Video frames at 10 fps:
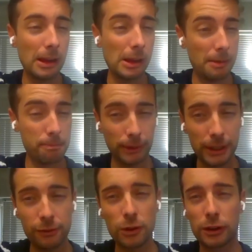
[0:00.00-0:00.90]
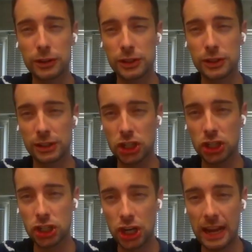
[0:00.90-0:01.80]
I believe there's a chance
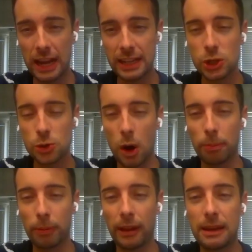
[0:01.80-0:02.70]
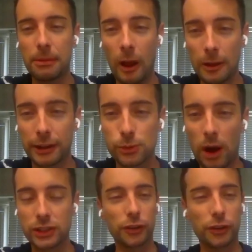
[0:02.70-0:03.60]
that you all play him in London as well. So they're
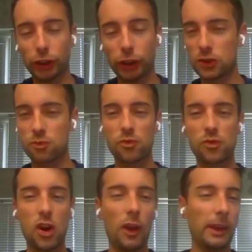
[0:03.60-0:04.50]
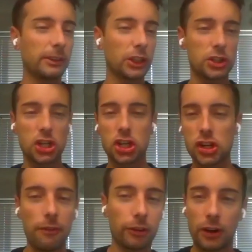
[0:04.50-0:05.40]
just really just shoving
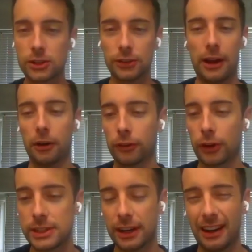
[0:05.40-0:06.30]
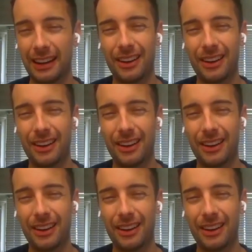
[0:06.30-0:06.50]
Russell down our throats here. And, he's